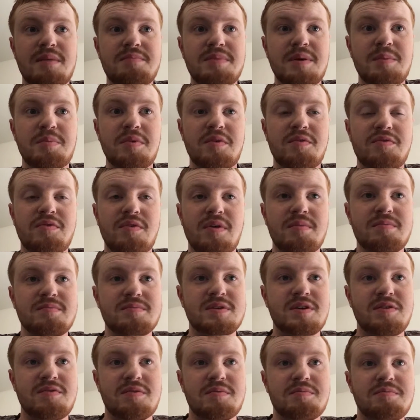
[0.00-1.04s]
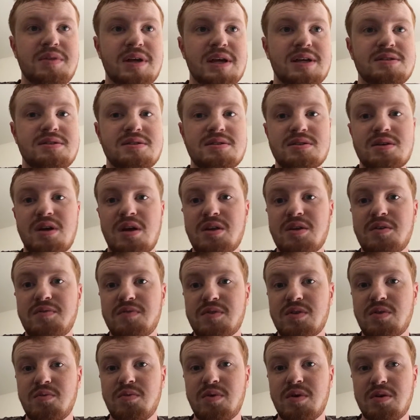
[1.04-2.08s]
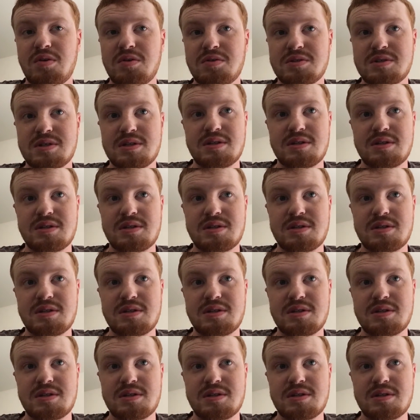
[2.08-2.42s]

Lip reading: people from different places all over the world